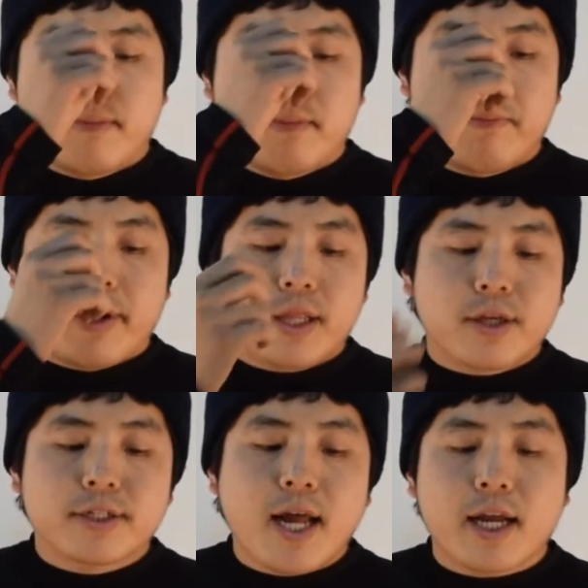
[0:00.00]
But it
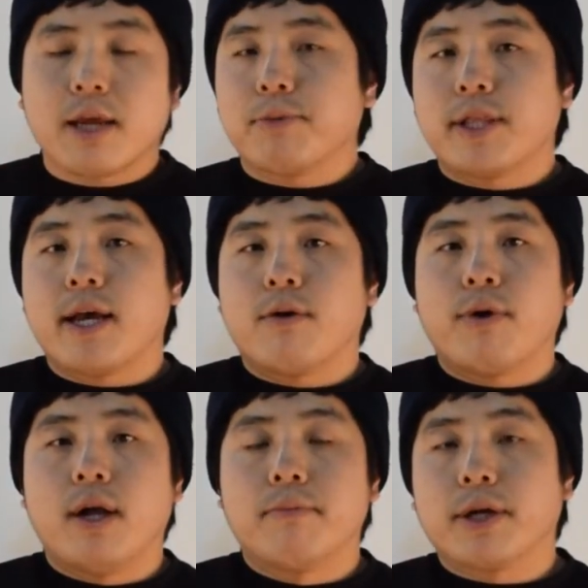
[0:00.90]
does not keep the data
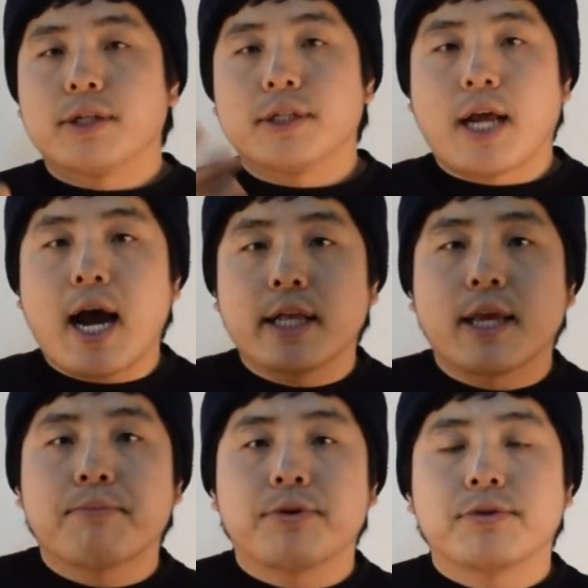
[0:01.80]
well because it's high
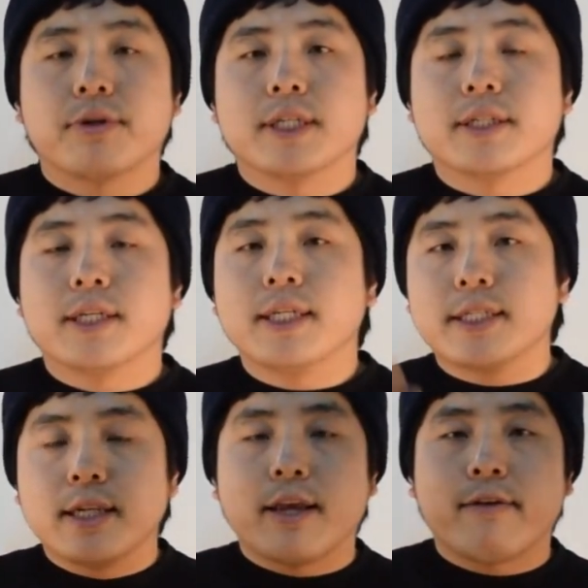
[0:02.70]
temperature, it
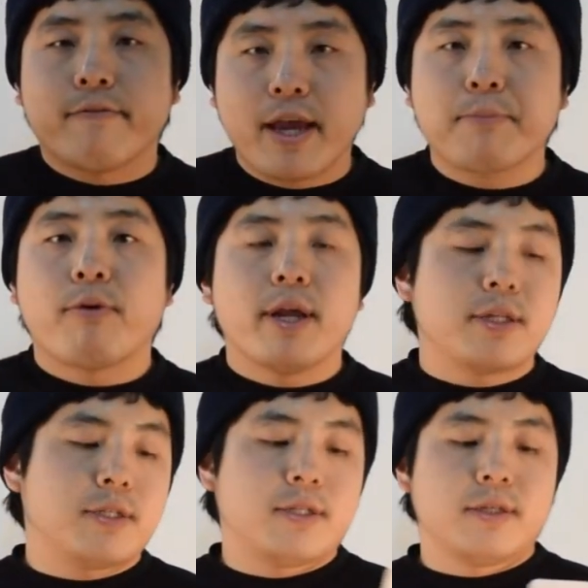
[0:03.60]
easily
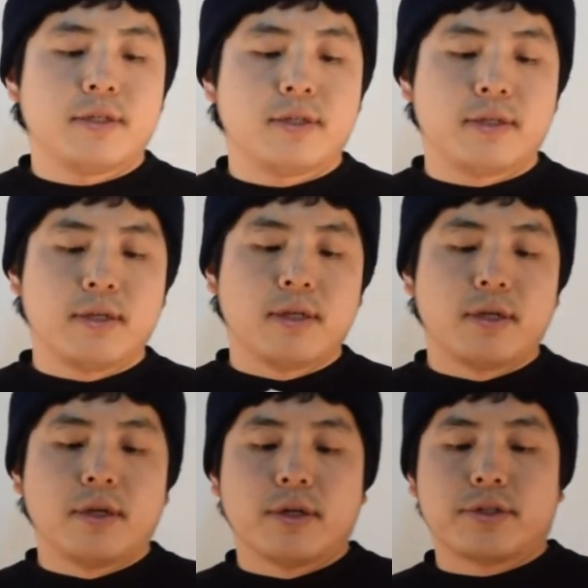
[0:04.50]
evaporates.
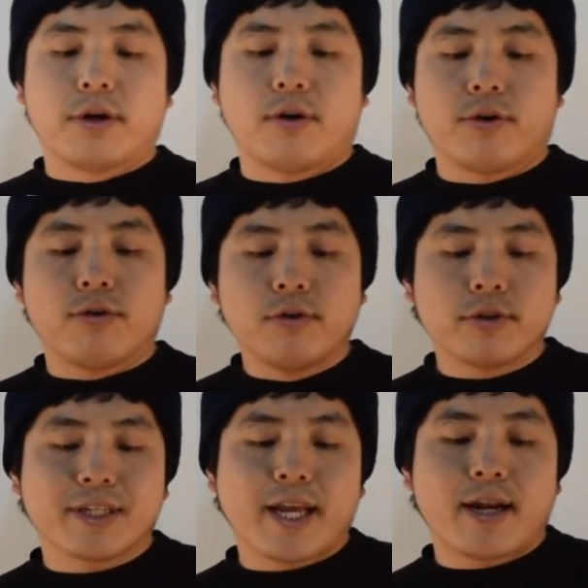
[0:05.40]
So you lose
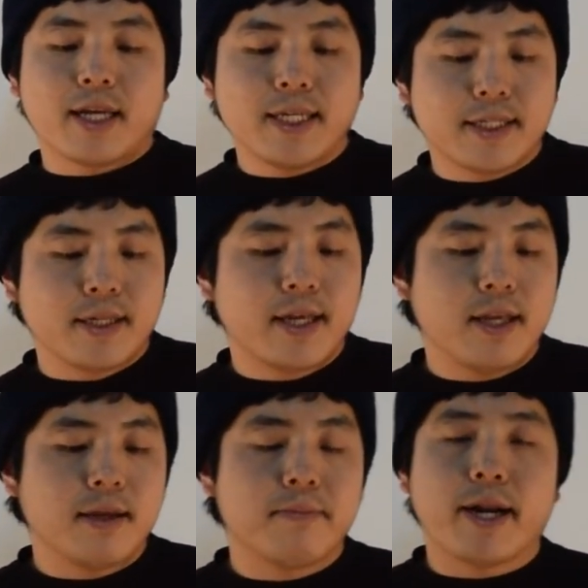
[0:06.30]
the data easily,
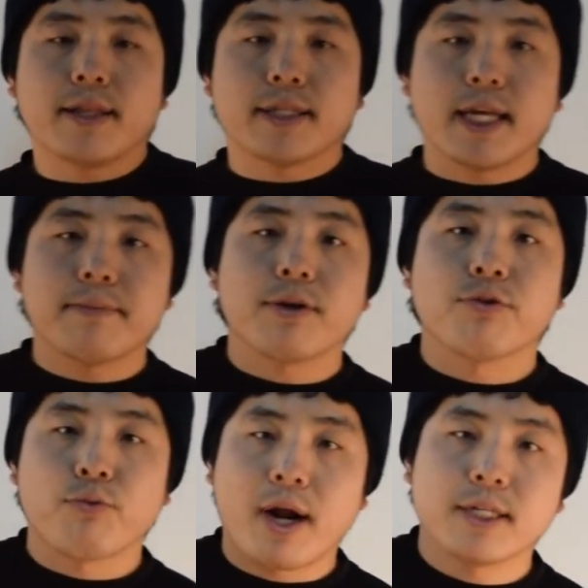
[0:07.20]
but at the same time you
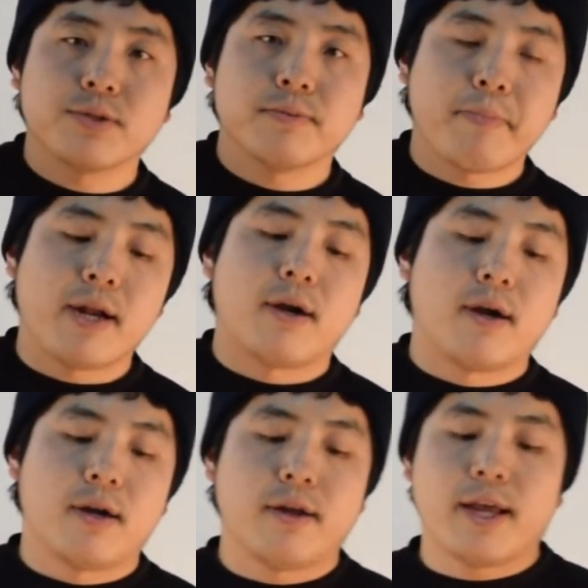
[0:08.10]
write better
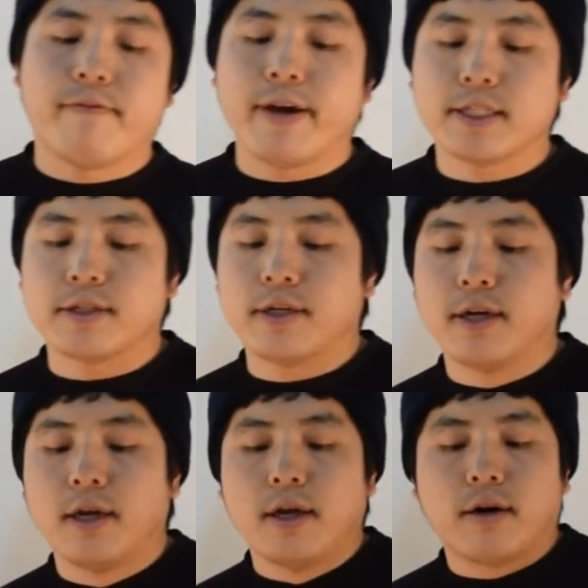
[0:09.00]
and faster.
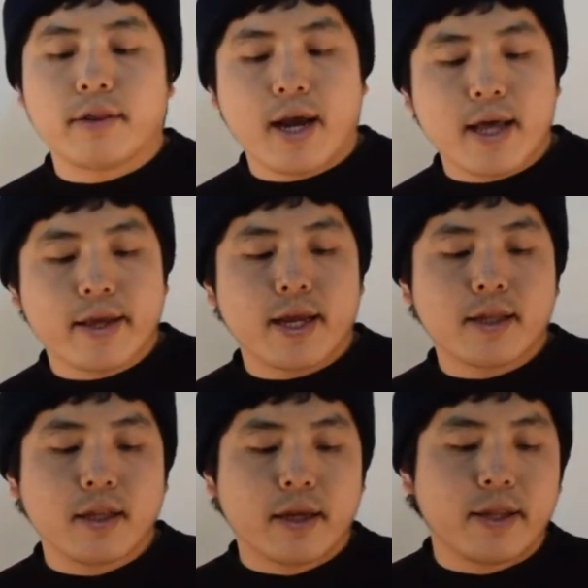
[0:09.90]
On the other hand,
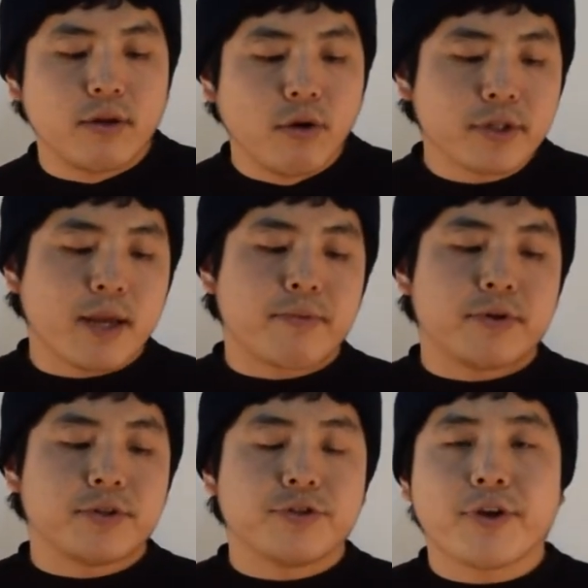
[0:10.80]
in low
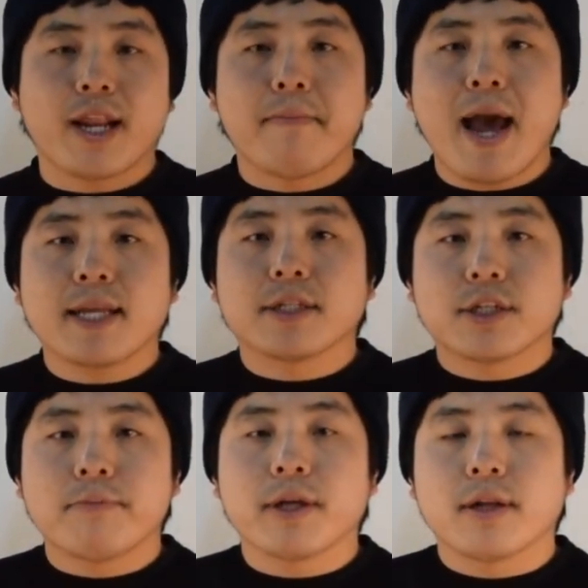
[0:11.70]
temperatures, you can imagine
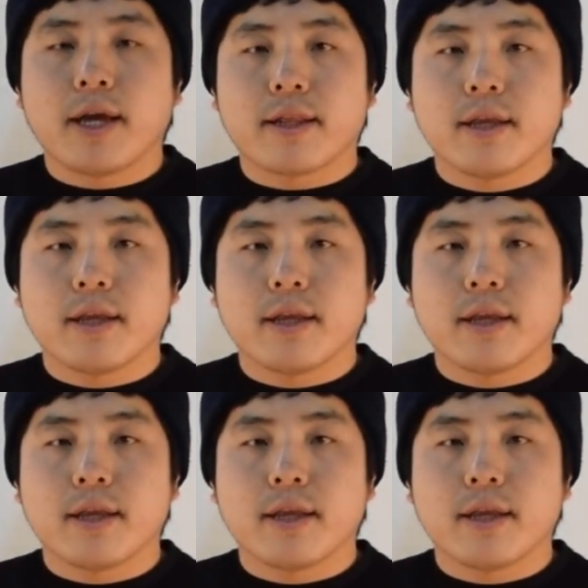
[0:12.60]
something like